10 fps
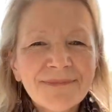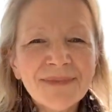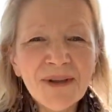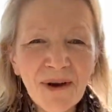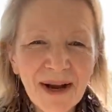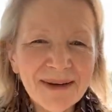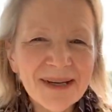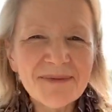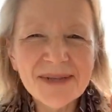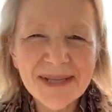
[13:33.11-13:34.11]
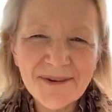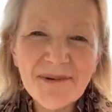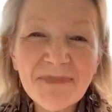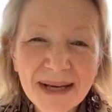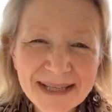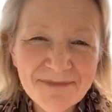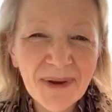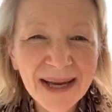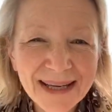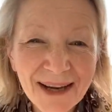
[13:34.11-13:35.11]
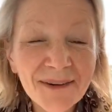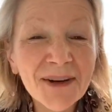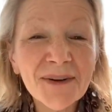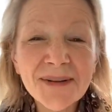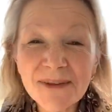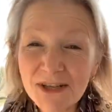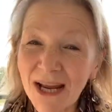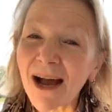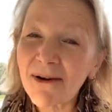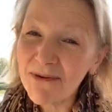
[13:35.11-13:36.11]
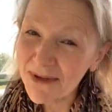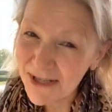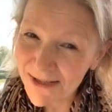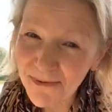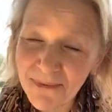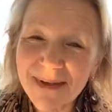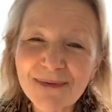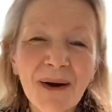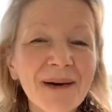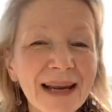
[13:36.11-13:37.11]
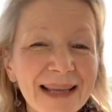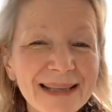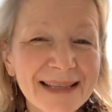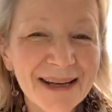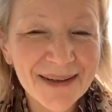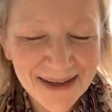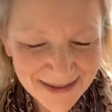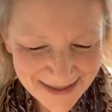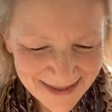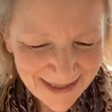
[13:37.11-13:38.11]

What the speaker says: not only was there a big debate going on in the shower, which is always where I get the downloads,